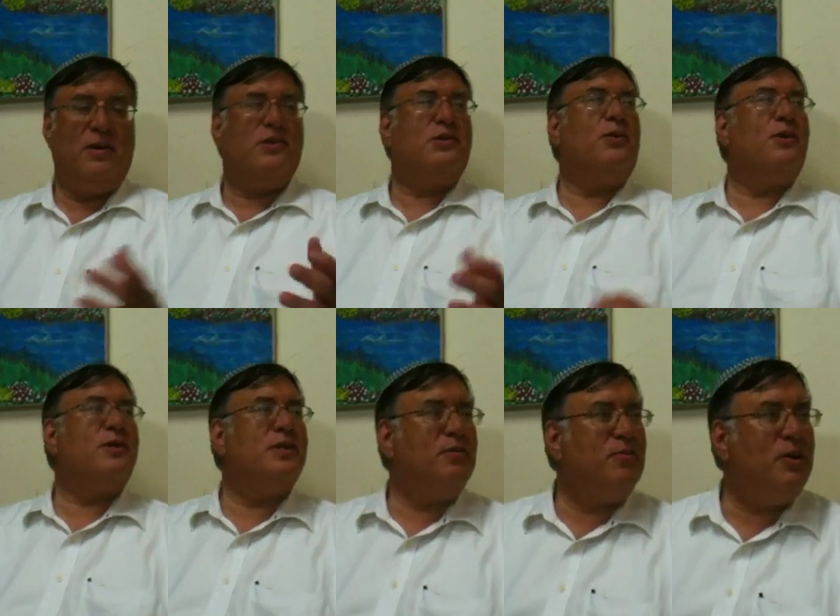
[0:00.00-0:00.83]

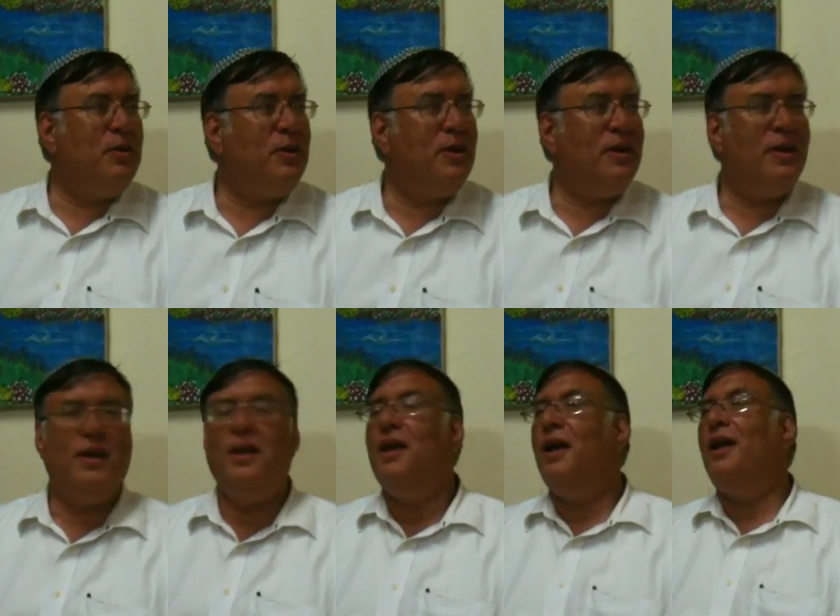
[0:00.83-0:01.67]
sources of beauty
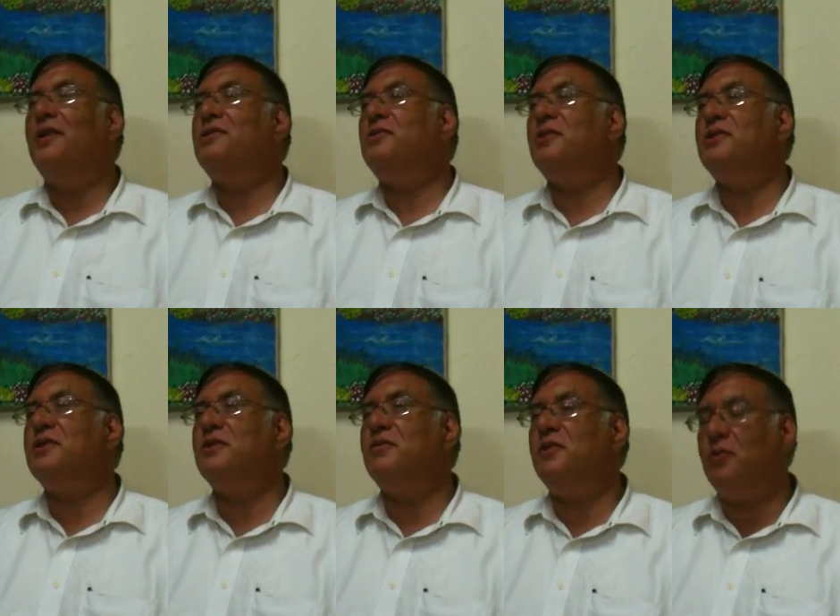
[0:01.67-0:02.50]
and
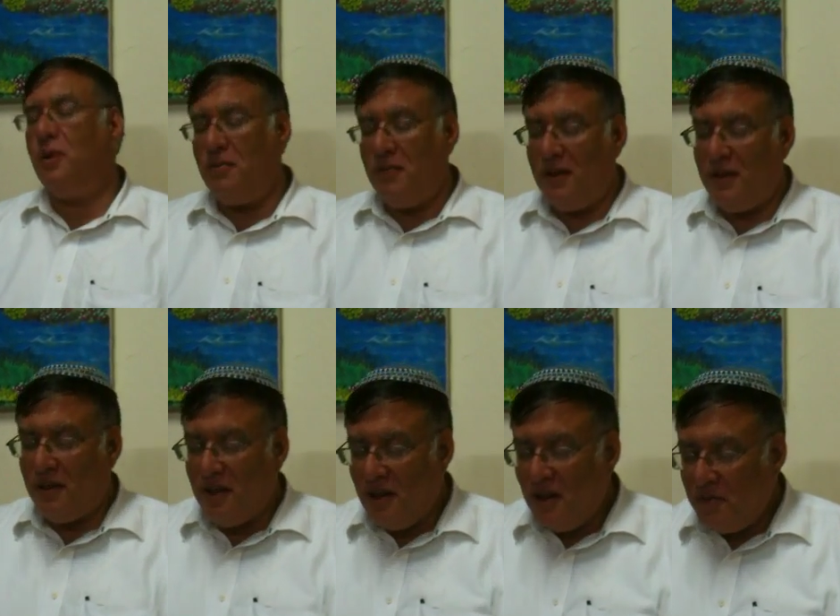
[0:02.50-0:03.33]
sources of adornment,
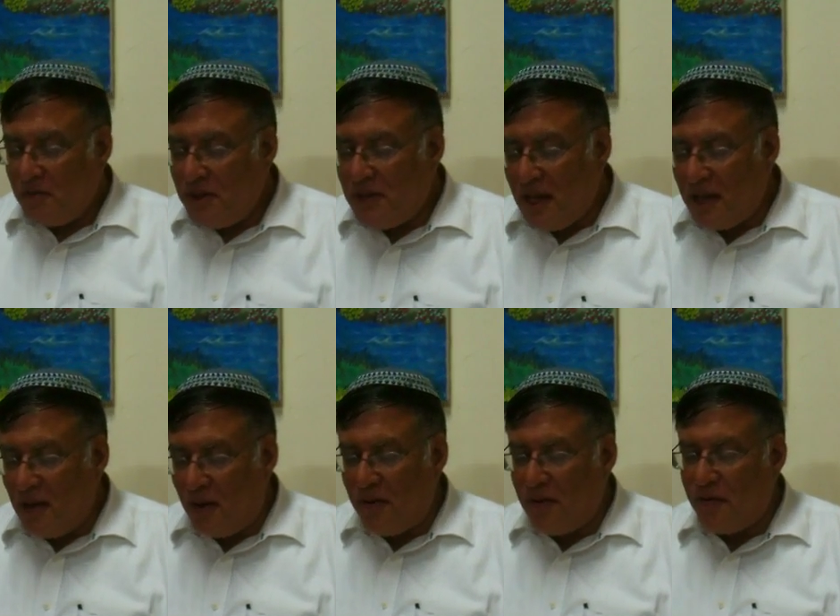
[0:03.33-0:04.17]
but take
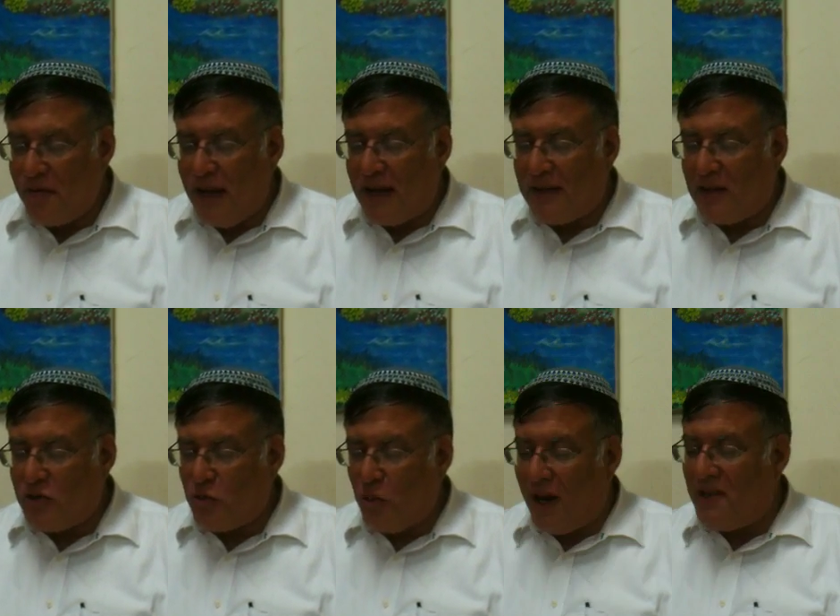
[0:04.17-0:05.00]
note of the fact that
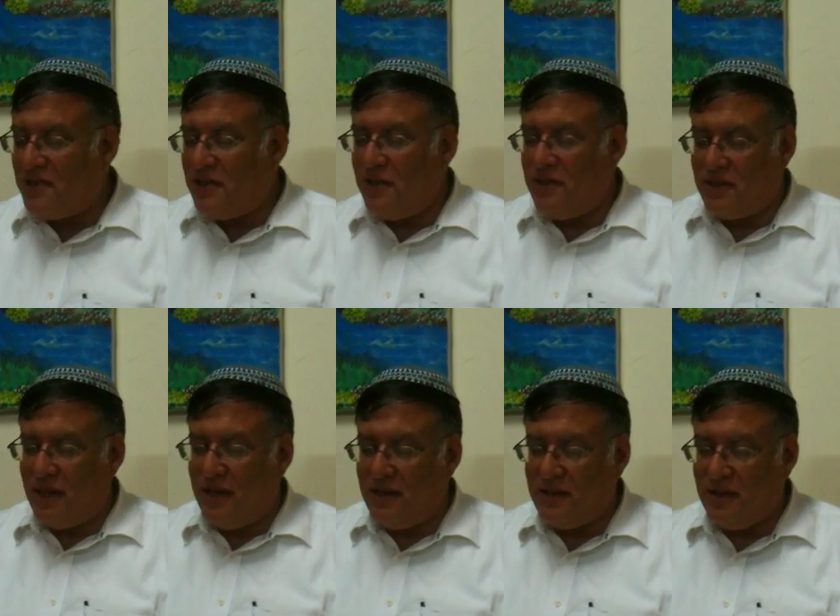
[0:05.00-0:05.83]
twice in the
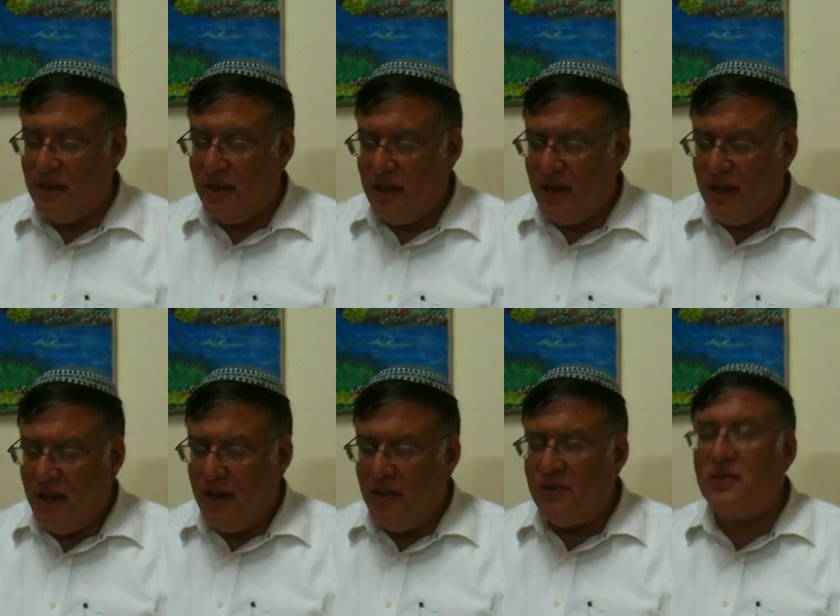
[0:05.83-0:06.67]
sentence
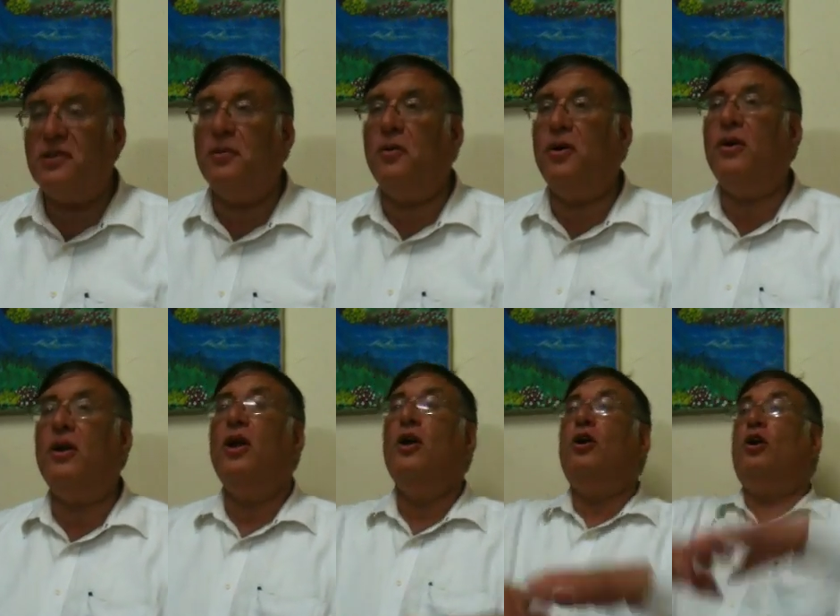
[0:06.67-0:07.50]
he uses the word
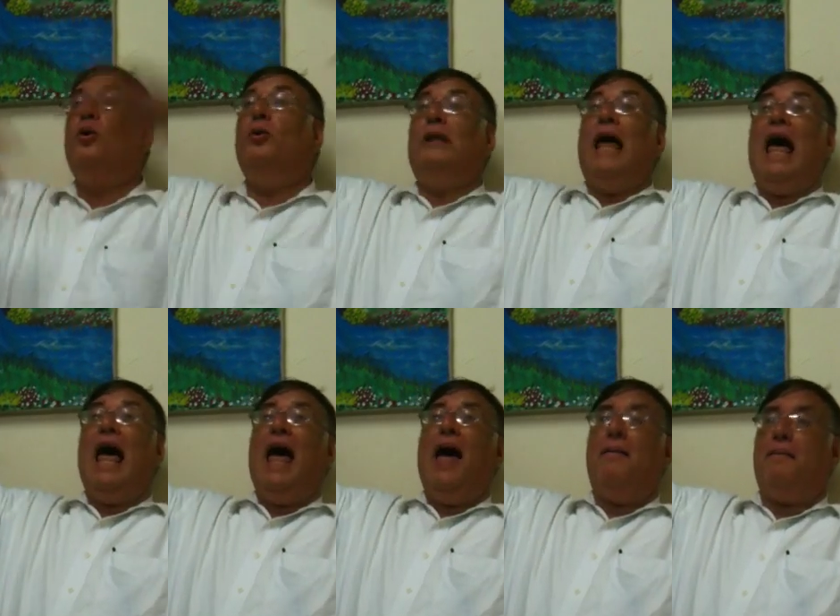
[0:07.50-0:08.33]

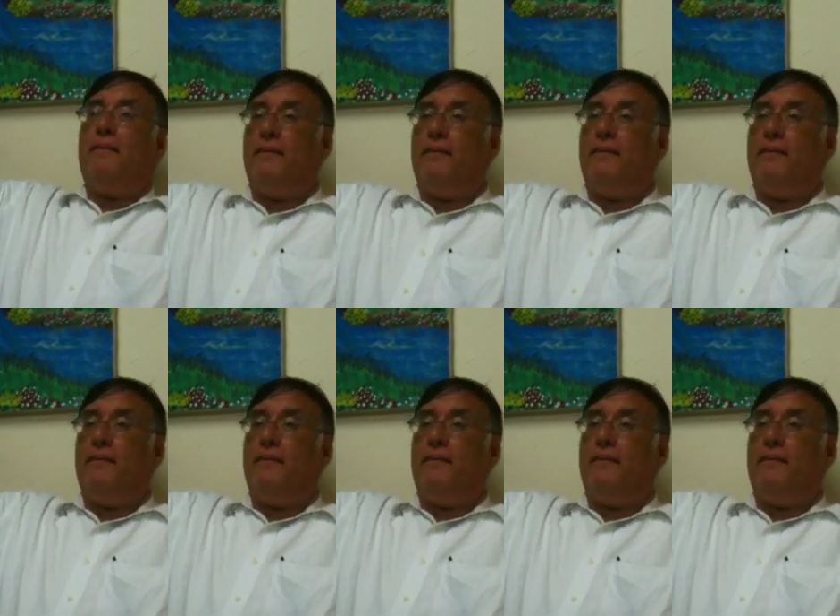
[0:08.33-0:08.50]
kulam.